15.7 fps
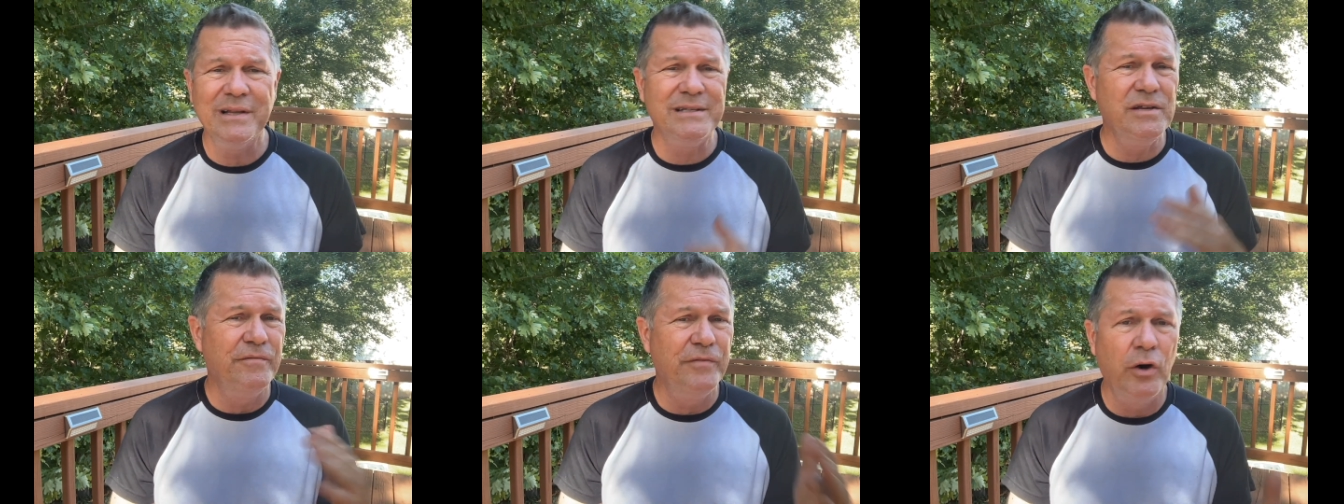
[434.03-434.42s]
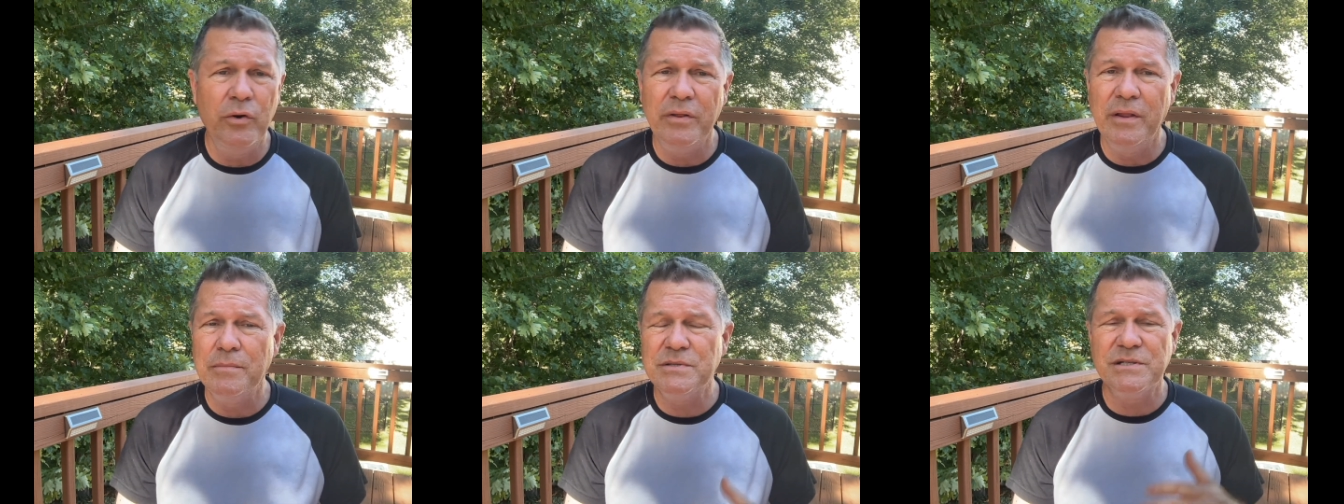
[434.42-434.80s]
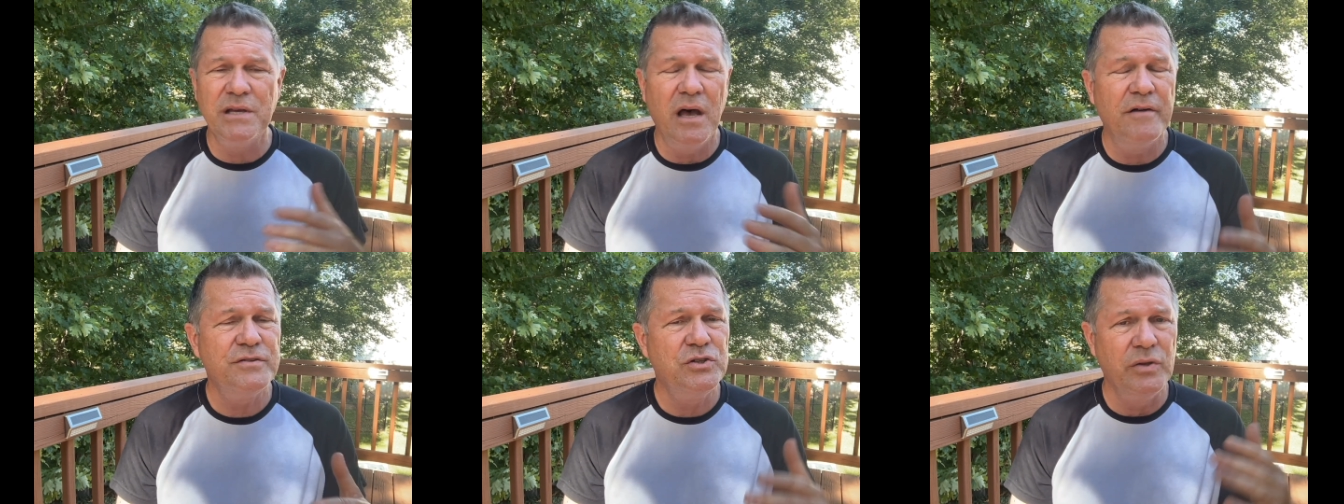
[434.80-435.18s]
devoted
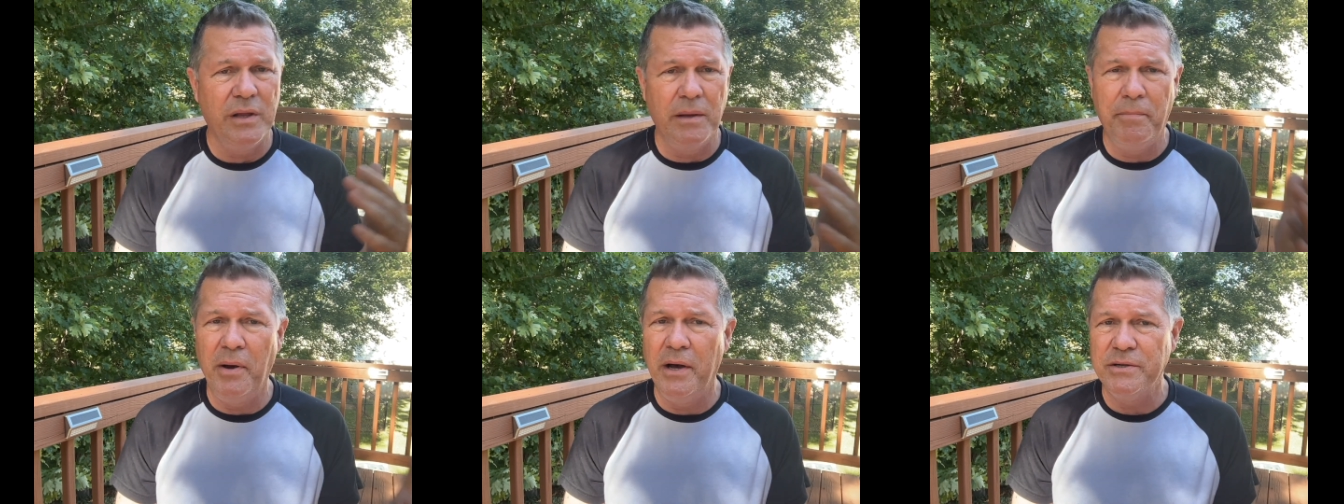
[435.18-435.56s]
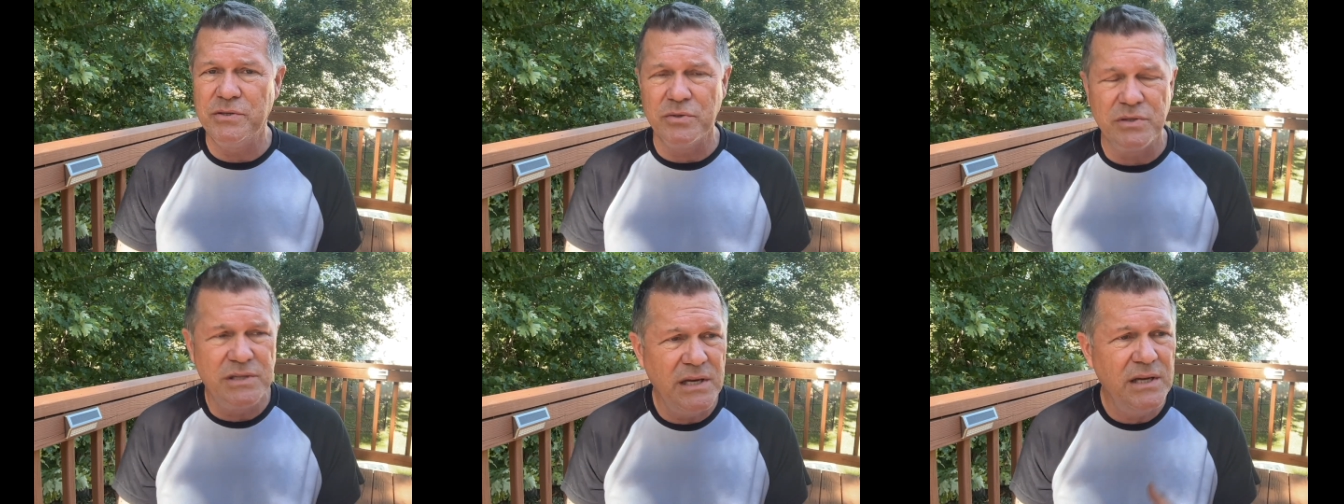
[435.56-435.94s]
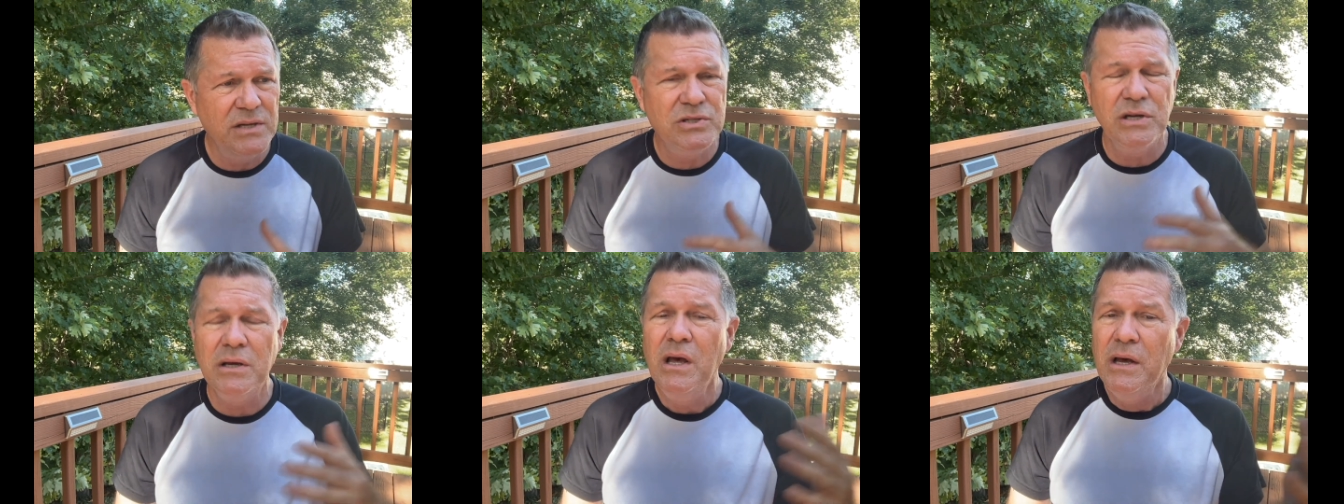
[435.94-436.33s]
themselves to the apostles'
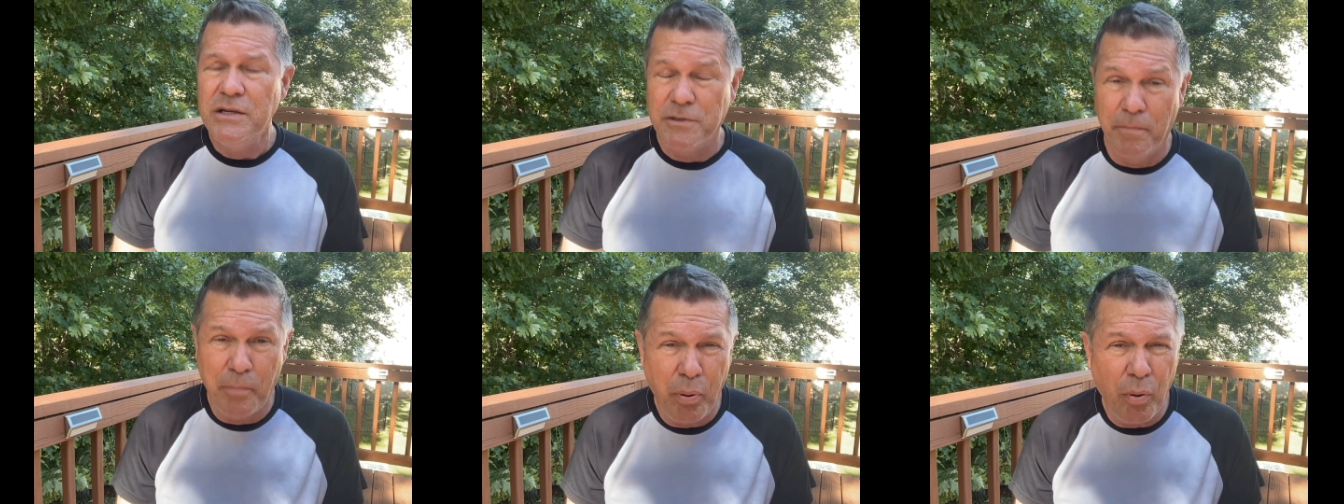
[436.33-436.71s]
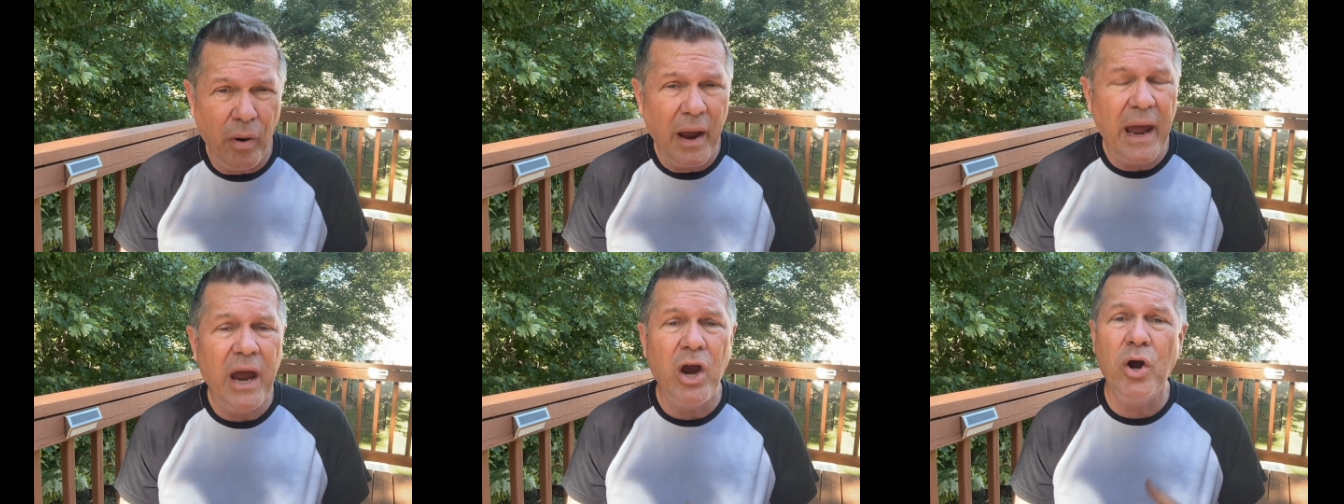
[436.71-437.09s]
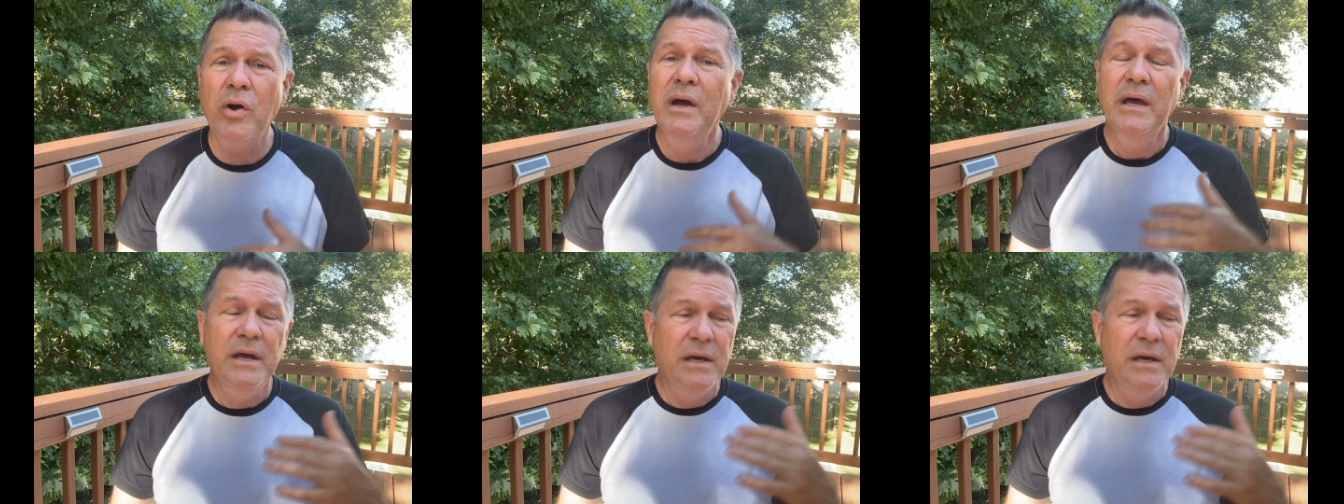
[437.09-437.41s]
teaching, to prayer,